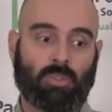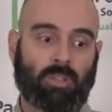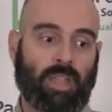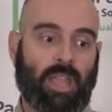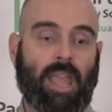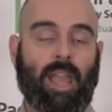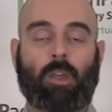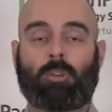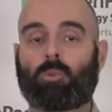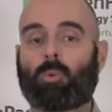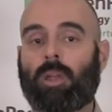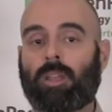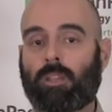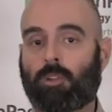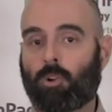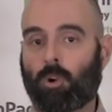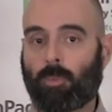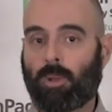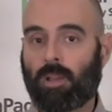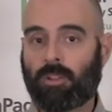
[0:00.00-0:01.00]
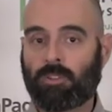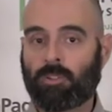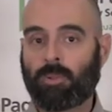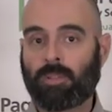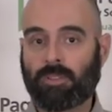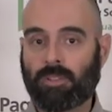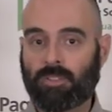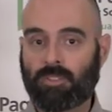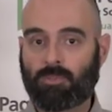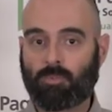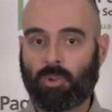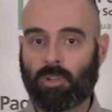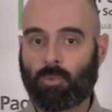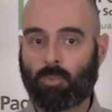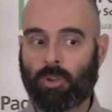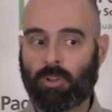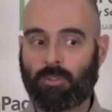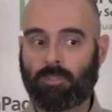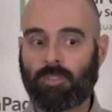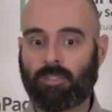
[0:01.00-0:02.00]
how do I go about doing this?
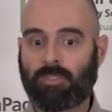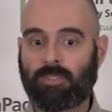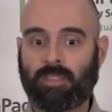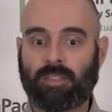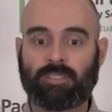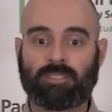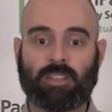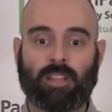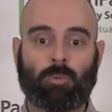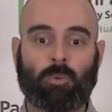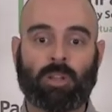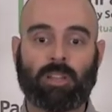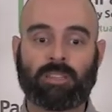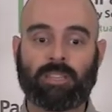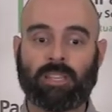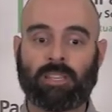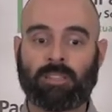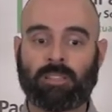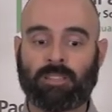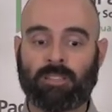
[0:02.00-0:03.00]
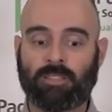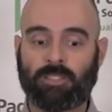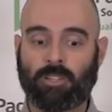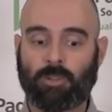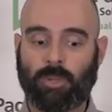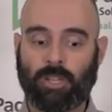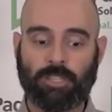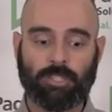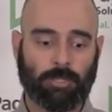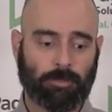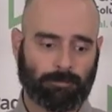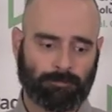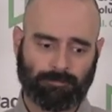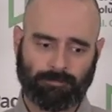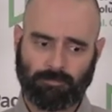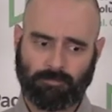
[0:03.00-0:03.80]
What are the things that I want to take into consideration?